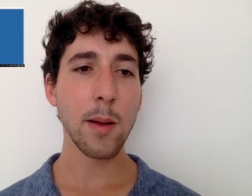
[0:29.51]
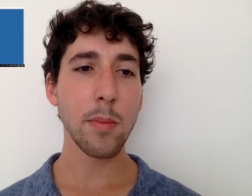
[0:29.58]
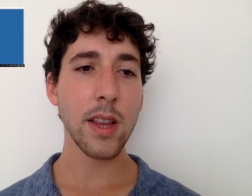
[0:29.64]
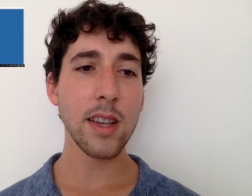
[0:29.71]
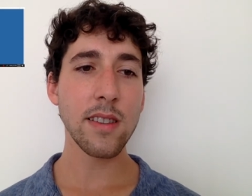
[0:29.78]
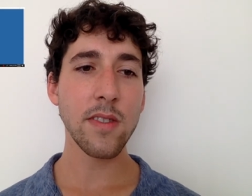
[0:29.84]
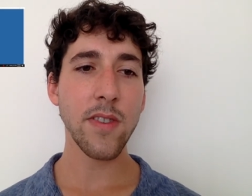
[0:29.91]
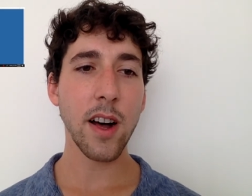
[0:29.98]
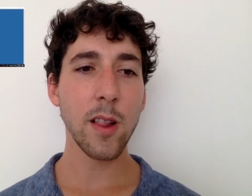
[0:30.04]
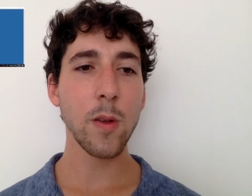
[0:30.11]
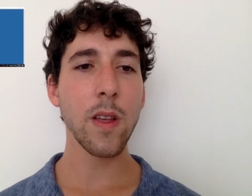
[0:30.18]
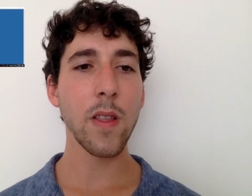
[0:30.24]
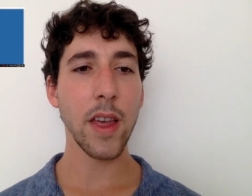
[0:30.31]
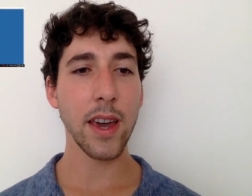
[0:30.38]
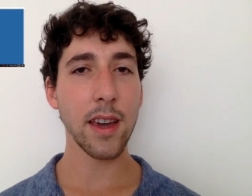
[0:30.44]
Please follow
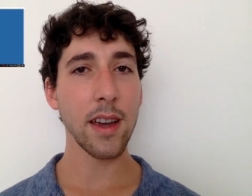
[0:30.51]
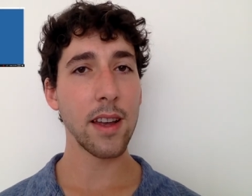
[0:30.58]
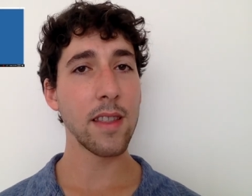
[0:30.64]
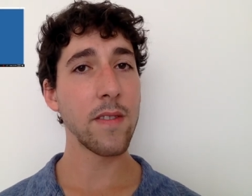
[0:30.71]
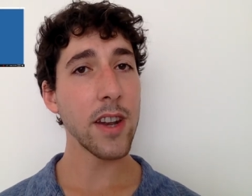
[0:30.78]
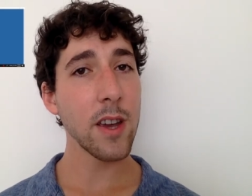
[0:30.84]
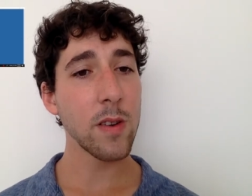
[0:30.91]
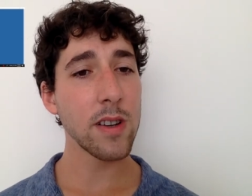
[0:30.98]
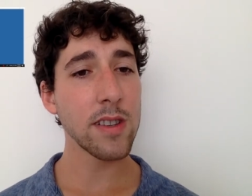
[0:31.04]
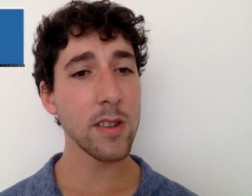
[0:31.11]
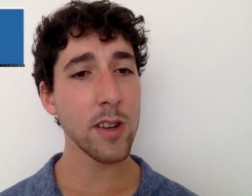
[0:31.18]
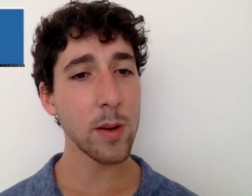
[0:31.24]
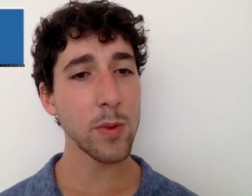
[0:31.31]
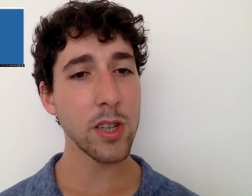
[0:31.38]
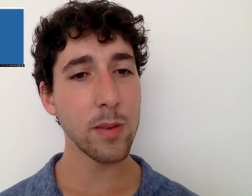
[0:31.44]
the link in the video
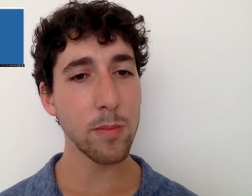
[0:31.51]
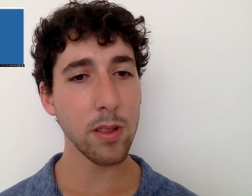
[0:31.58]
description